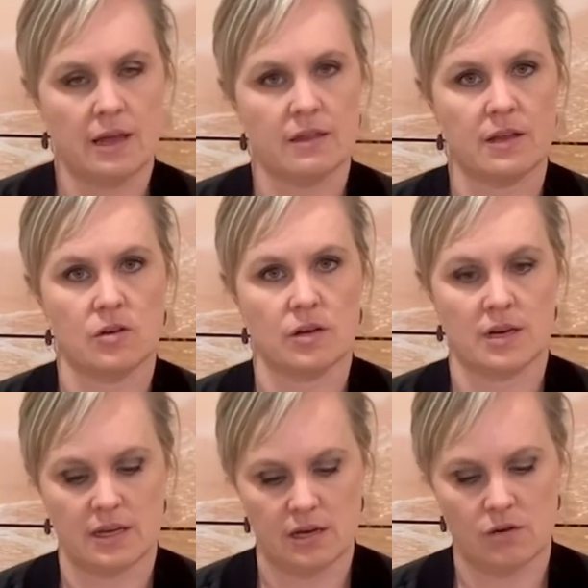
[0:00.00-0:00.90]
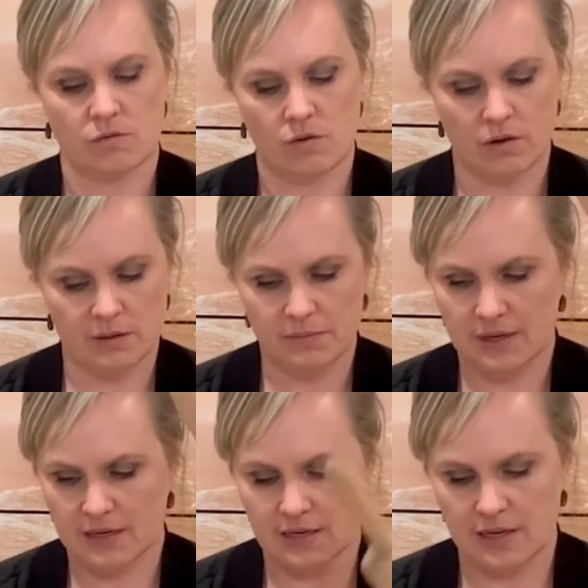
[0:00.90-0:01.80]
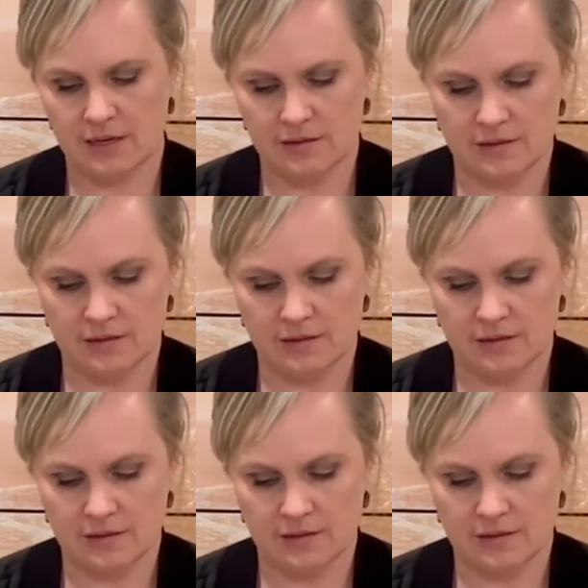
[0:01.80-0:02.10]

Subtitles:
Then you're going to get your rolling pin again